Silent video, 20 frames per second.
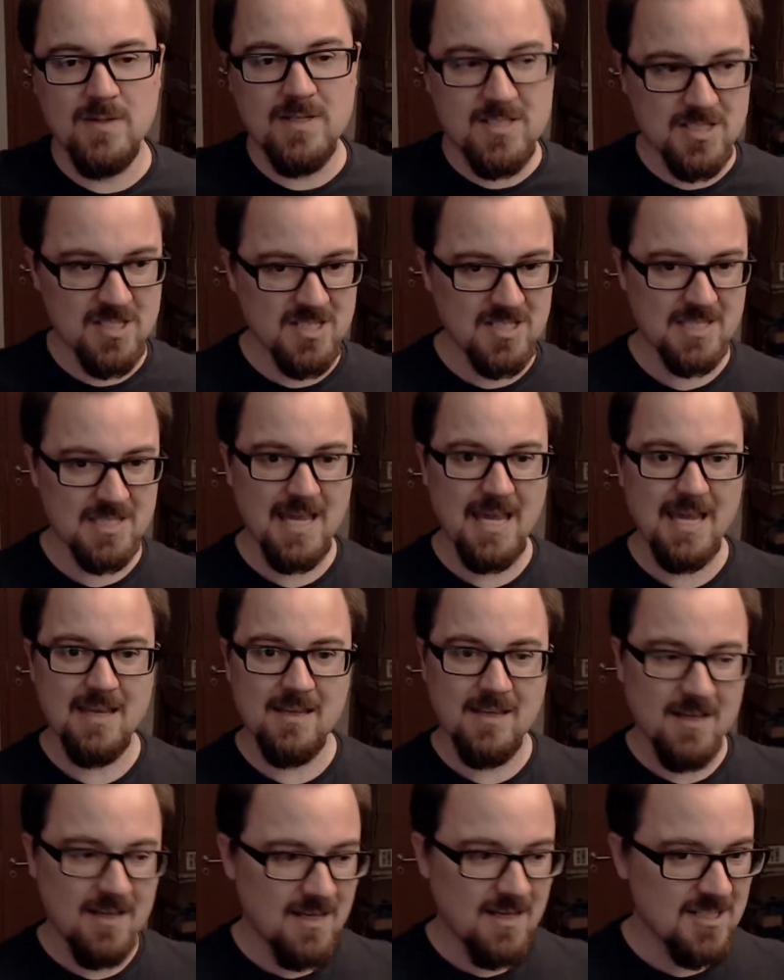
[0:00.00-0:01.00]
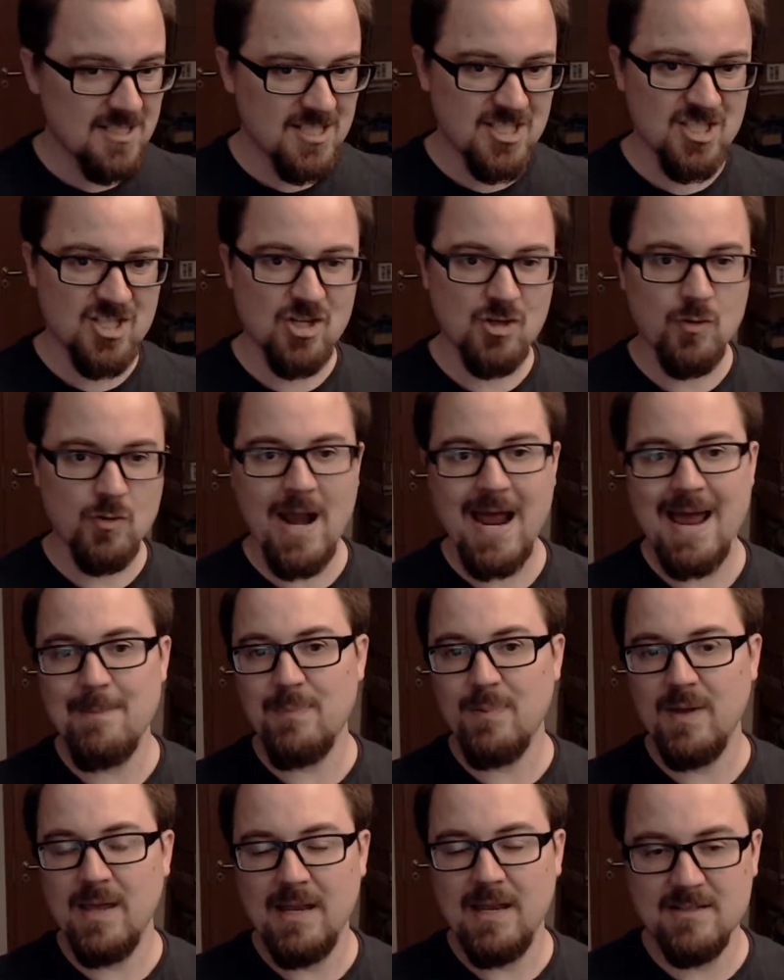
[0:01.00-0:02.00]
It's just like
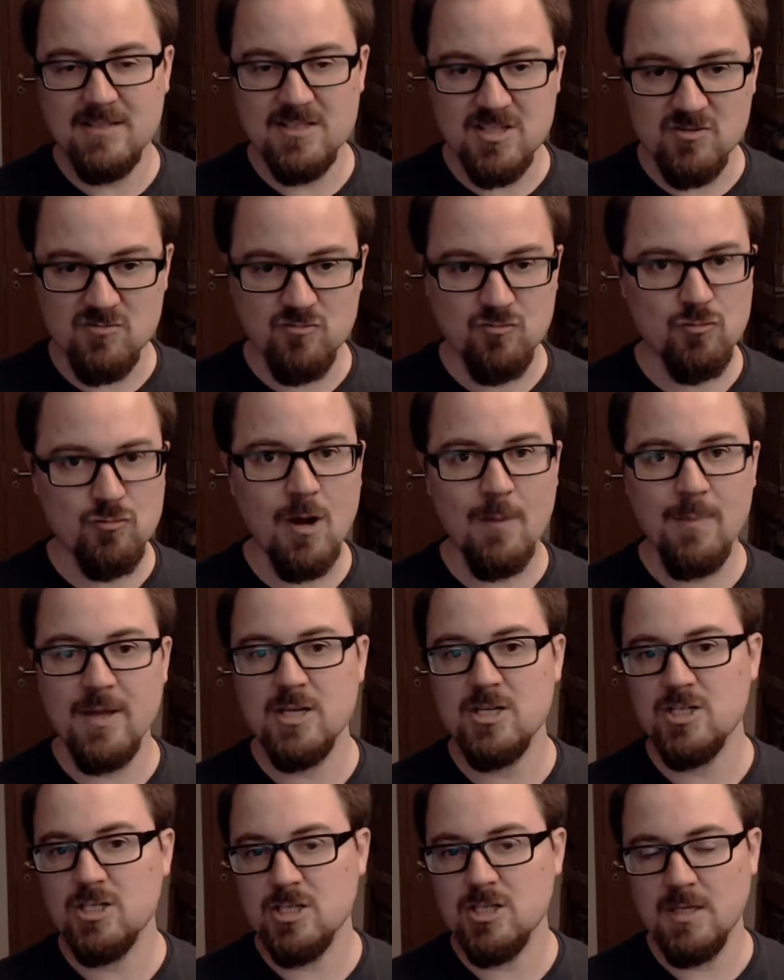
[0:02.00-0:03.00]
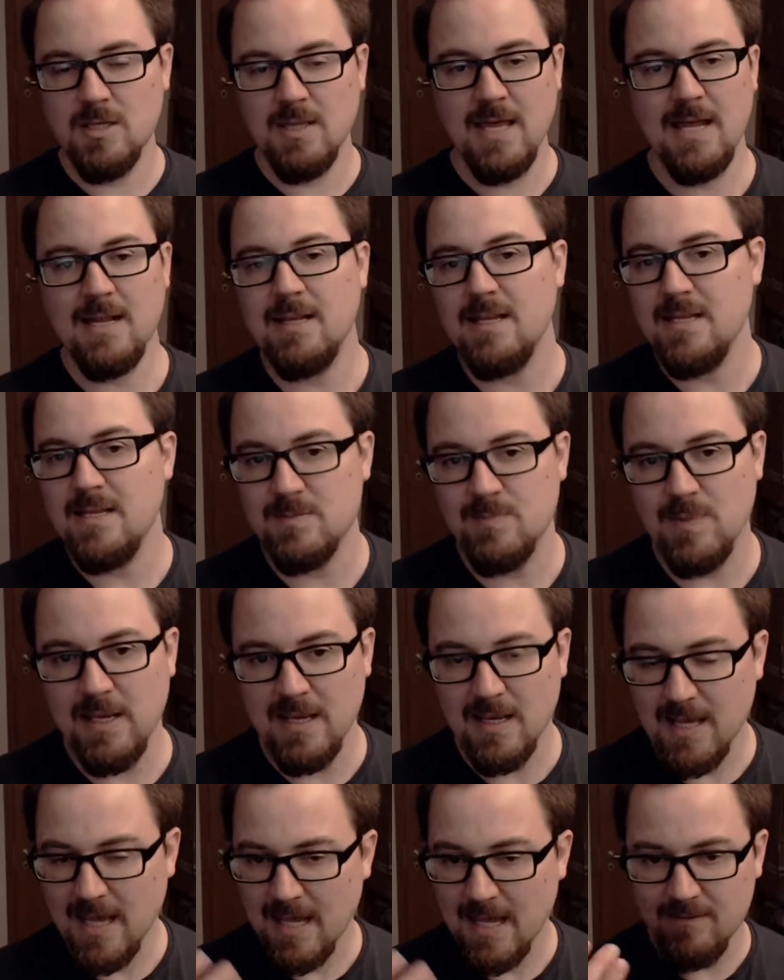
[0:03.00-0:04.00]
scrap and just rubbish that is
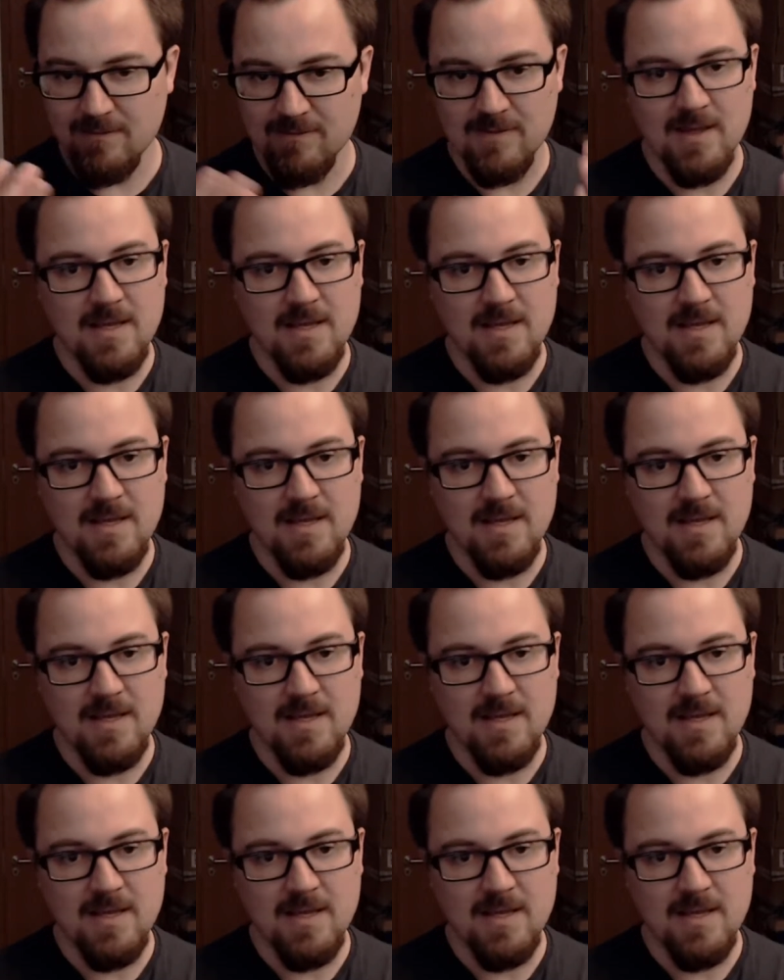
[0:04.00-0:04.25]
being kind of